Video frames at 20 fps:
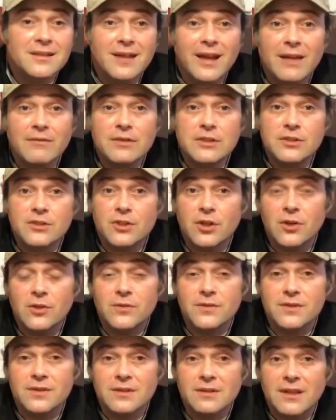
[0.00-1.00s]
Kevin
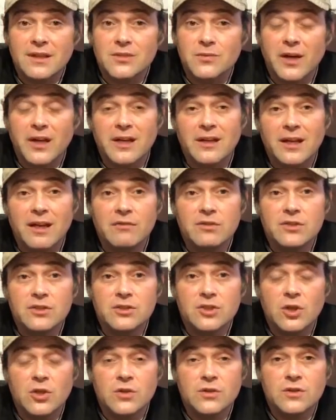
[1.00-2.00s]
Jones. That's right, Kevin
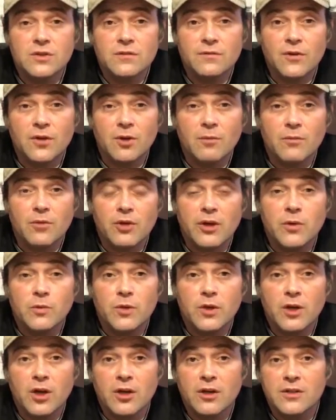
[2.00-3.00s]
Jones from
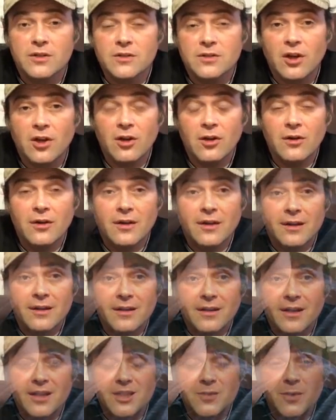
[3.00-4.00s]
Greenwood, Arkansas.
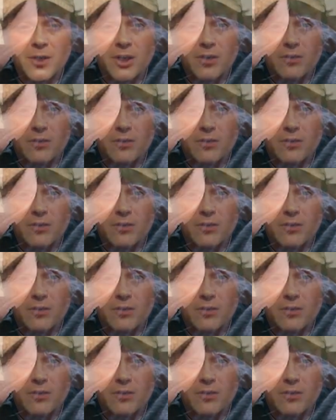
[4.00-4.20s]
He's been